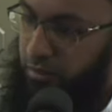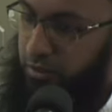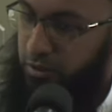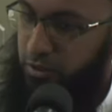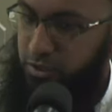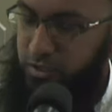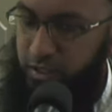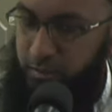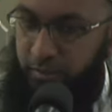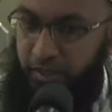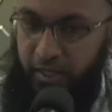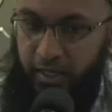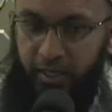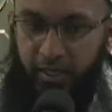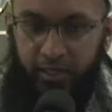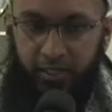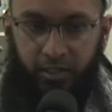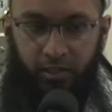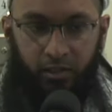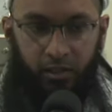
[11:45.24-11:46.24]
So,
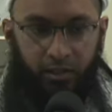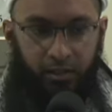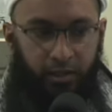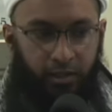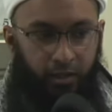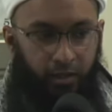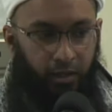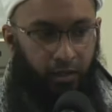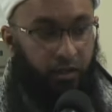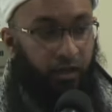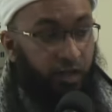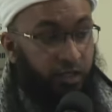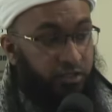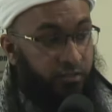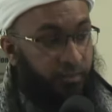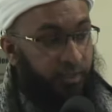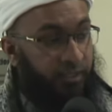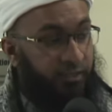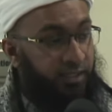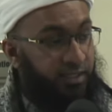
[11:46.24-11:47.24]
similarly, Allah
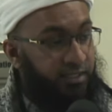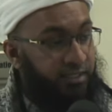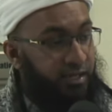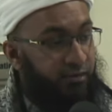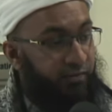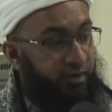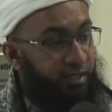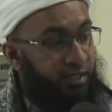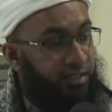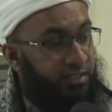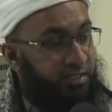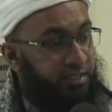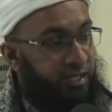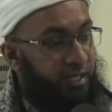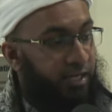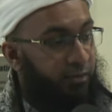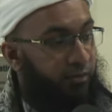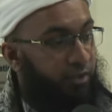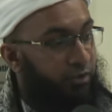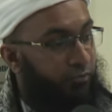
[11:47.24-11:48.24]
subhanahu wa ta'ala has given
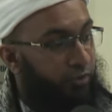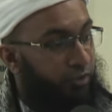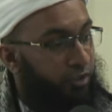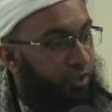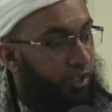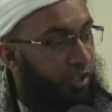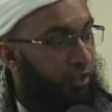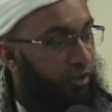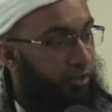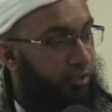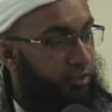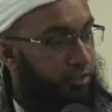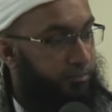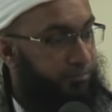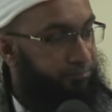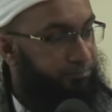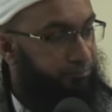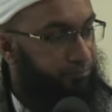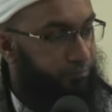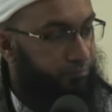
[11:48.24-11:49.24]
insan with different colors
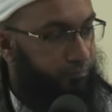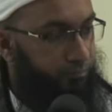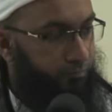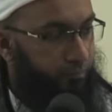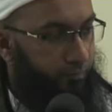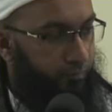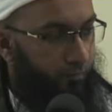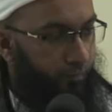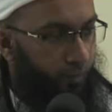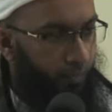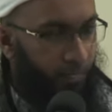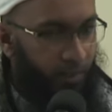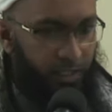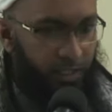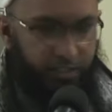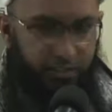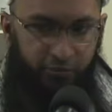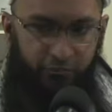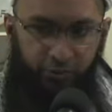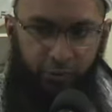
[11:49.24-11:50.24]

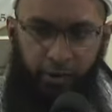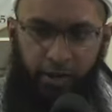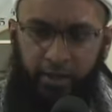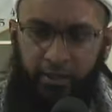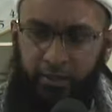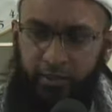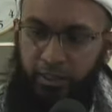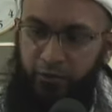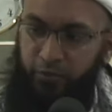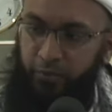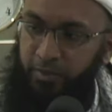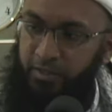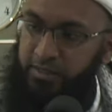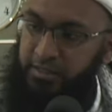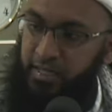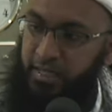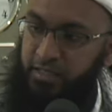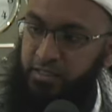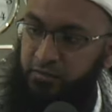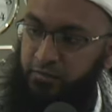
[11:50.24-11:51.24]
is a variety from the
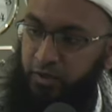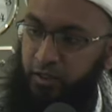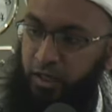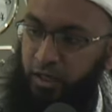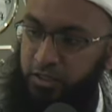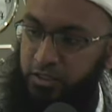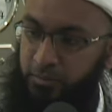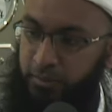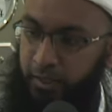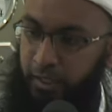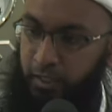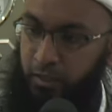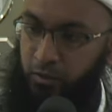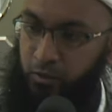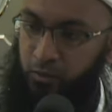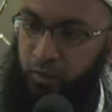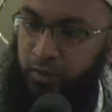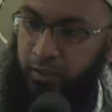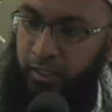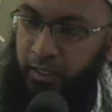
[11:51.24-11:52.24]
signs of Allah
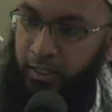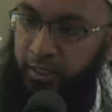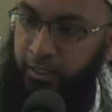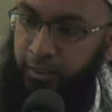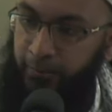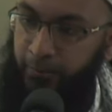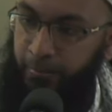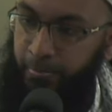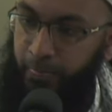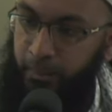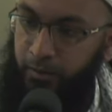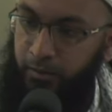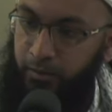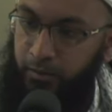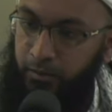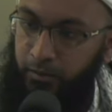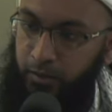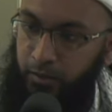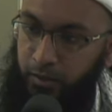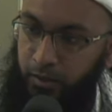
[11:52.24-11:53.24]
subhanahu wa ta'ala.
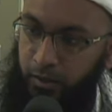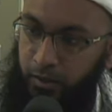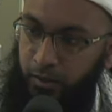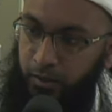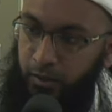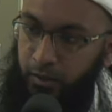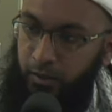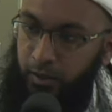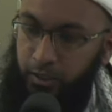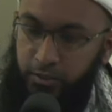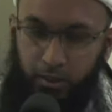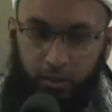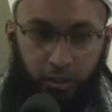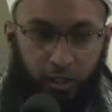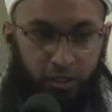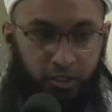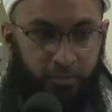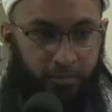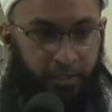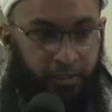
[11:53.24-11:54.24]
As
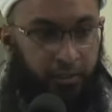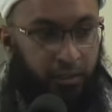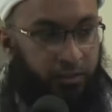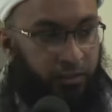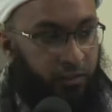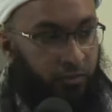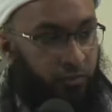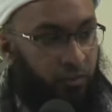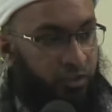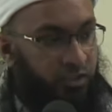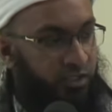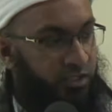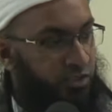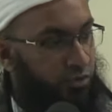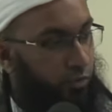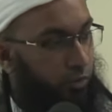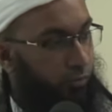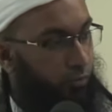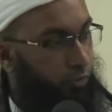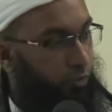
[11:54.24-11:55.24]
Allah subhanahu wa ta'ala told us in
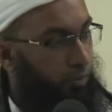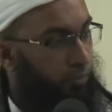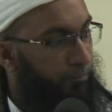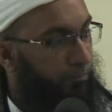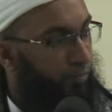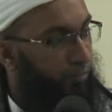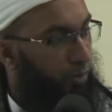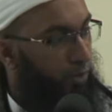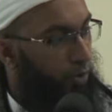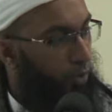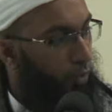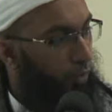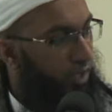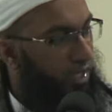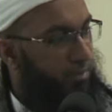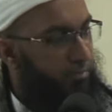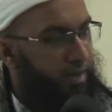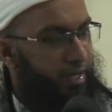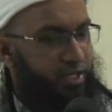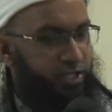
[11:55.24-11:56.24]
Surah Room, when
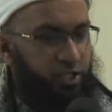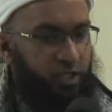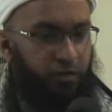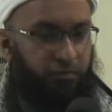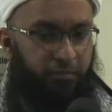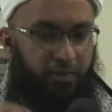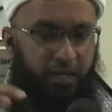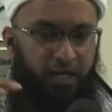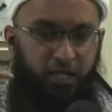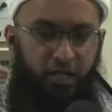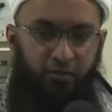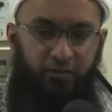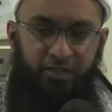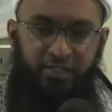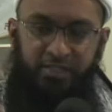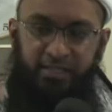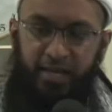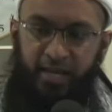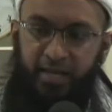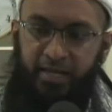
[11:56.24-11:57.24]
He mentioned of many of His
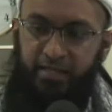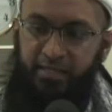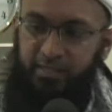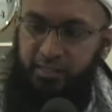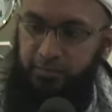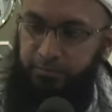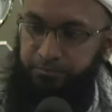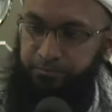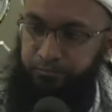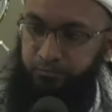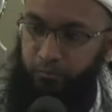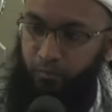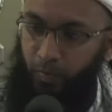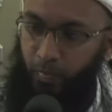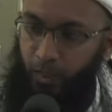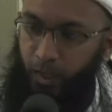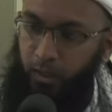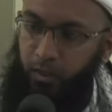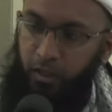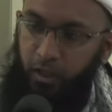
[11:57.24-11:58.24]
signs,
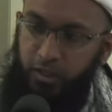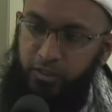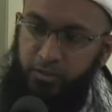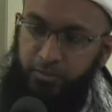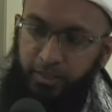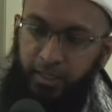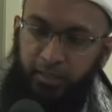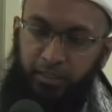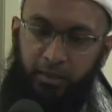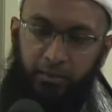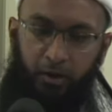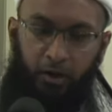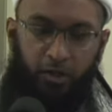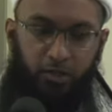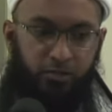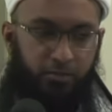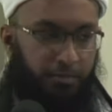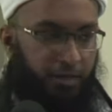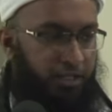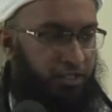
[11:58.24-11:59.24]
Allah subhanahu wa ta'ala
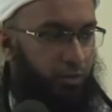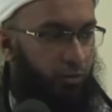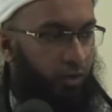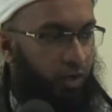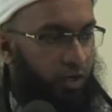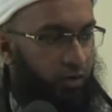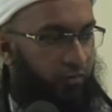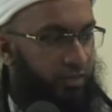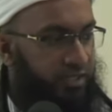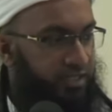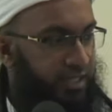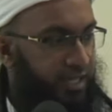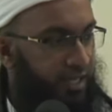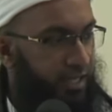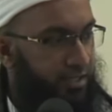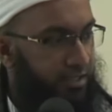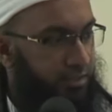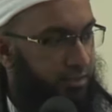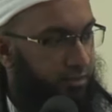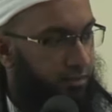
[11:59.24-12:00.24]
also mentioned one of His signs.